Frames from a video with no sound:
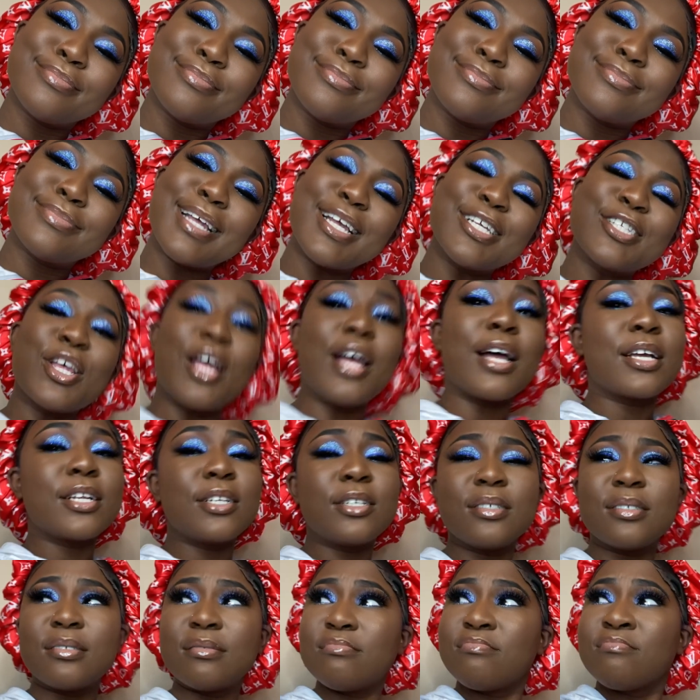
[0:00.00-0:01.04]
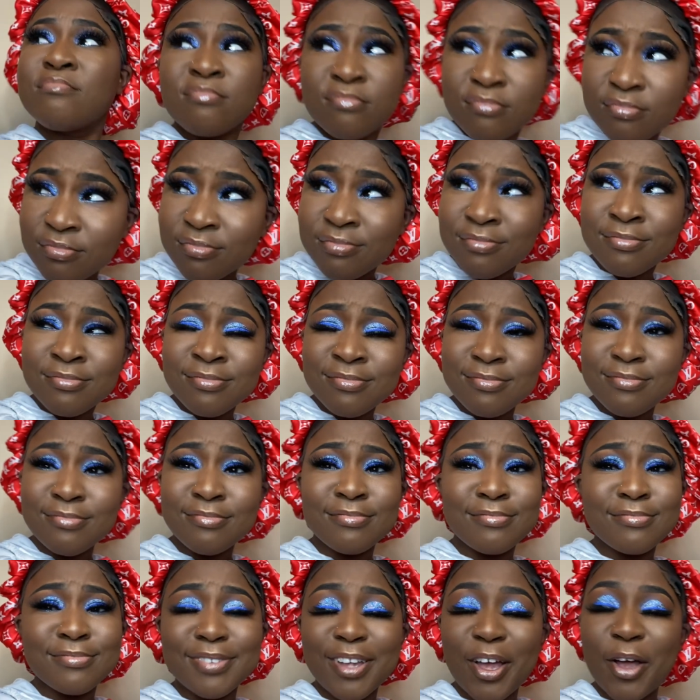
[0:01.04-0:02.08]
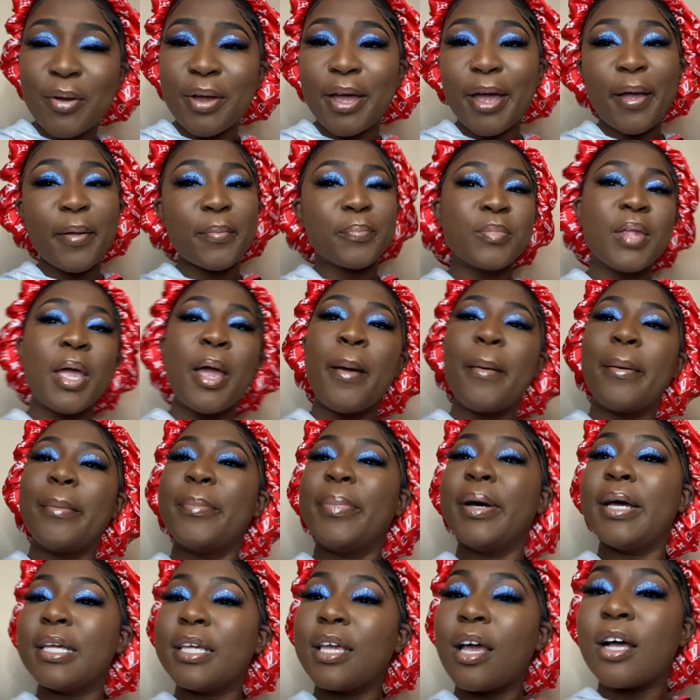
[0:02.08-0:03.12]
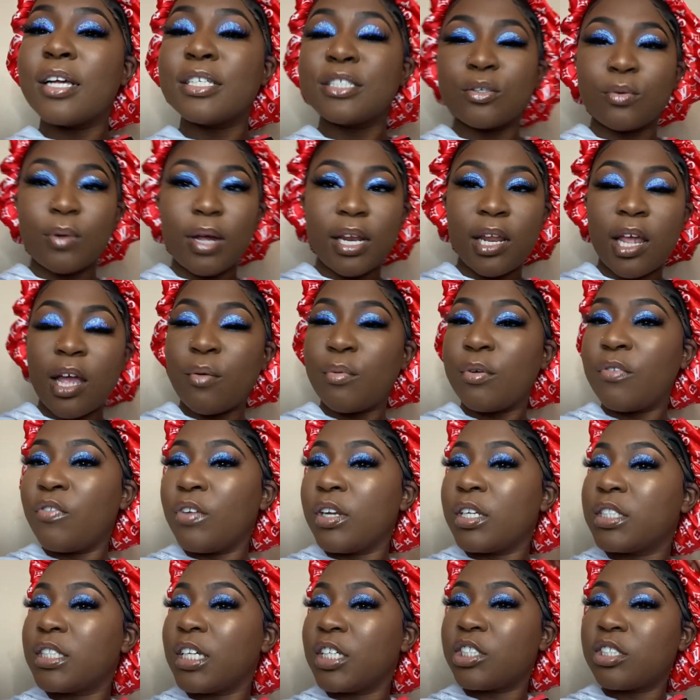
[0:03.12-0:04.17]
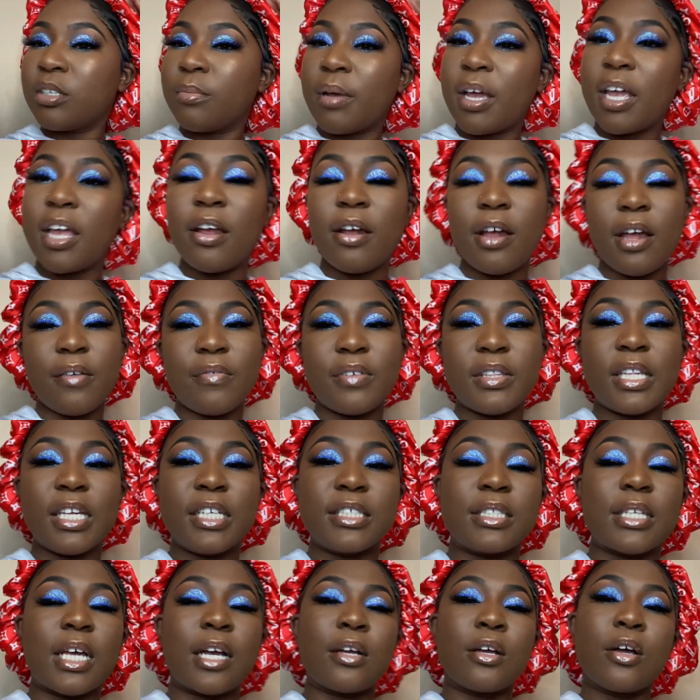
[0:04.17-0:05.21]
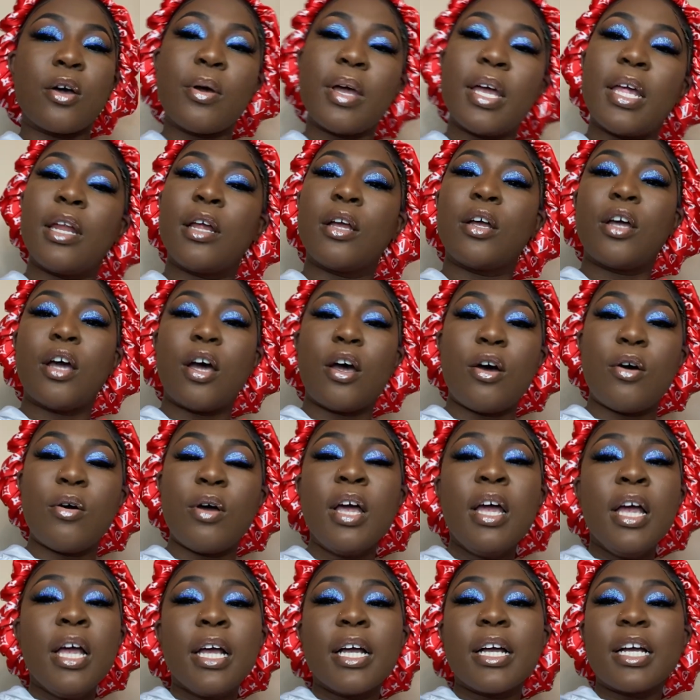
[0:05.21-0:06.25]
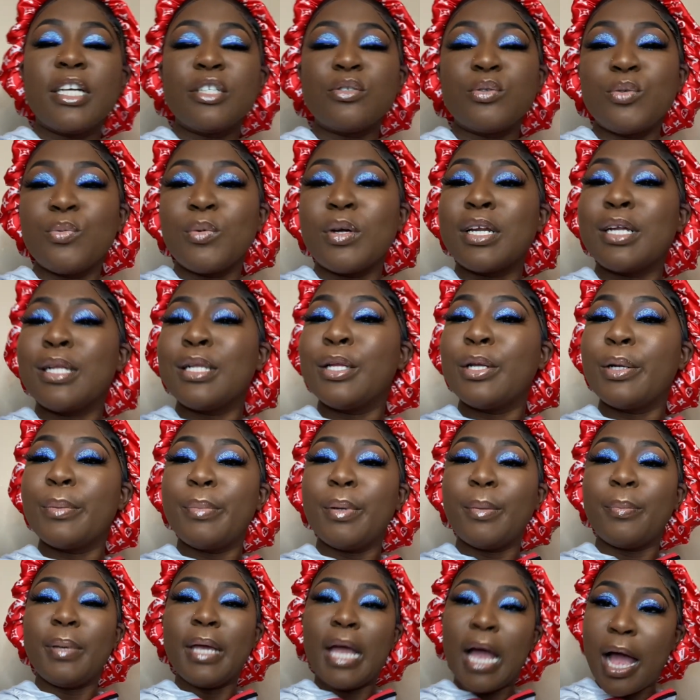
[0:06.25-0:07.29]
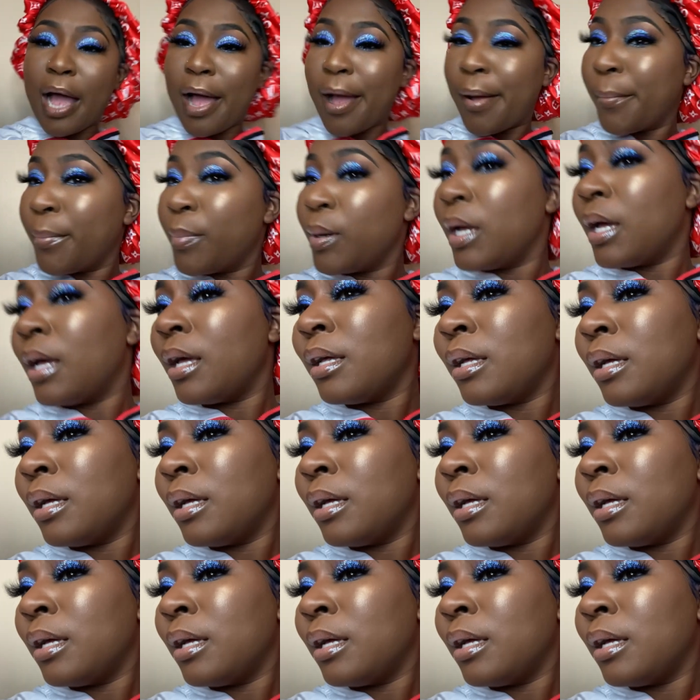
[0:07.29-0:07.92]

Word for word: That's all I can do. Okay, but y'all, so right now we finna touch on my hair and everything so I can go ahead and go because we run a little bit behind, but